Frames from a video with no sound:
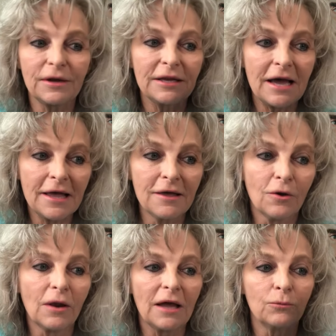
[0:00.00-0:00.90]
in
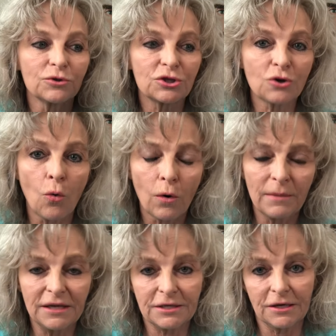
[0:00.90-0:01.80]
hell and was
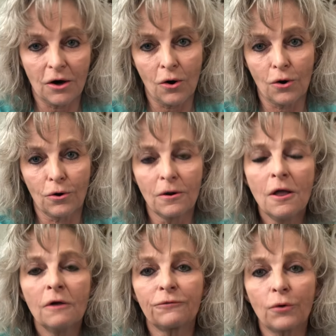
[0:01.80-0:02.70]
tormenting her
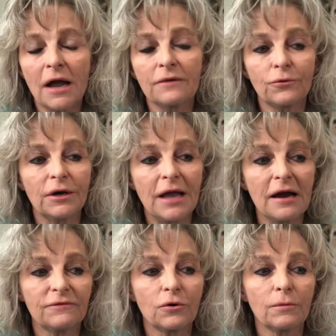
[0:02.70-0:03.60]
forever and
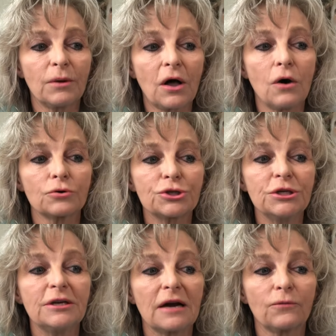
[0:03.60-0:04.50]
ever because
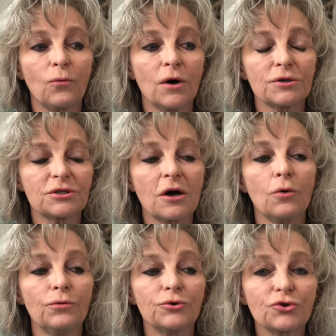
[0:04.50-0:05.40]
she never was
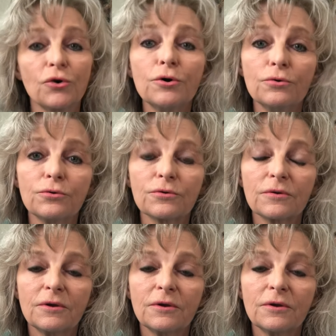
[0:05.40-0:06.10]
told the truth